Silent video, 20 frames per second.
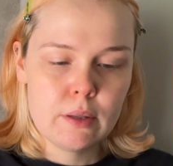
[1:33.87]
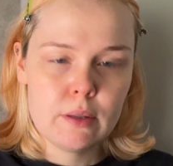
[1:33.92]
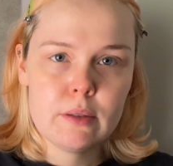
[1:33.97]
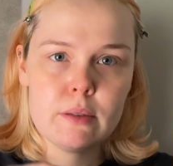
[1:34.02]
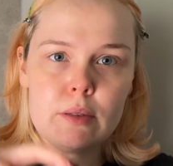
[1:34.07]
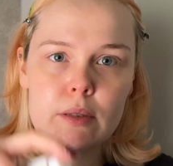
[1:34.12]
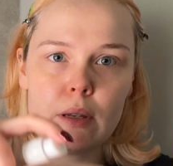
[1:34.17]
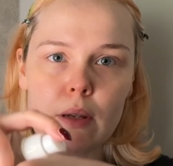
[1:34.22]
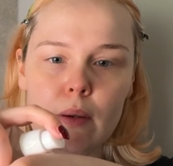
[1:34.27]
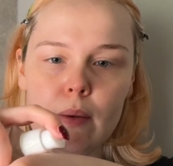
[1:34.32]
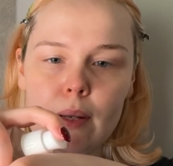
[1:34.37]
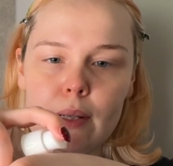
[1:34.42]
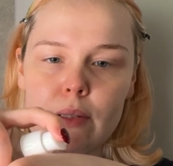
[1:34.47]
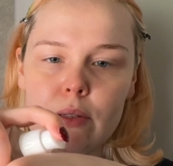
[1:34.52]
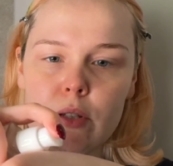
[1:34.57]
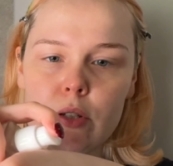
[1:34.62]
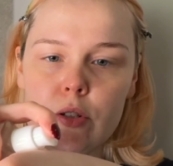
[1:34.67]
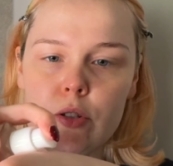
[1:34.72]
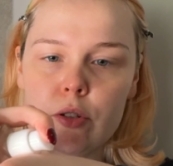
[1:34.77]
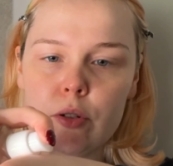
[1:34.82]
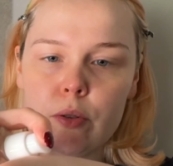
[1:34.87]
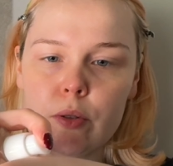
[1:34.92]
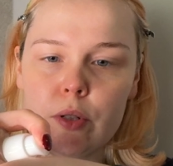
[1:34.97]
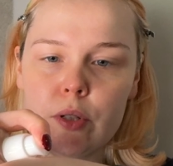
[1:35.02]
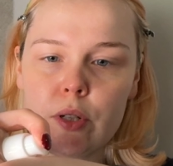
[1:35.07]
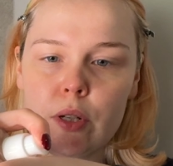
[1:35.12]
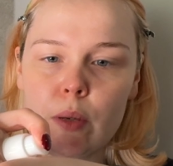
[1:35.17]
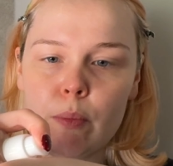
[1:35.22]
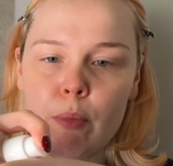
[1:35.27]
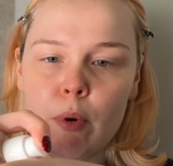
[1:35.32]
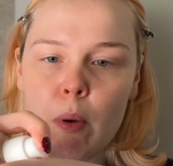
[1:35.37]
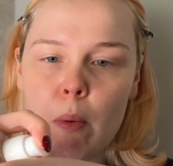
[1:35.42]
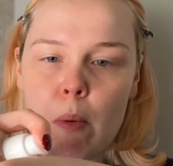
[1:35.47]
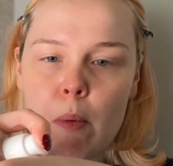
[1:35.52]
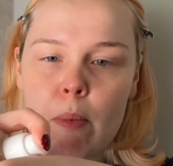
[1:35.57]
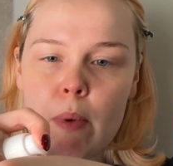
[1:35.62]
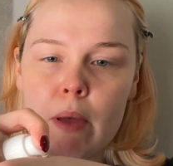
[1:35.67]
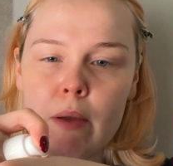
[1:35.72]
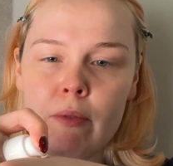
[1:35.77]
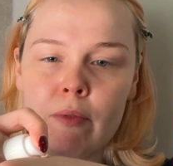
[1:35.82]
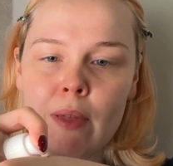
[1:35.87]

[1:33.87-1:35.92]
So as usual, just gonna pop a bit of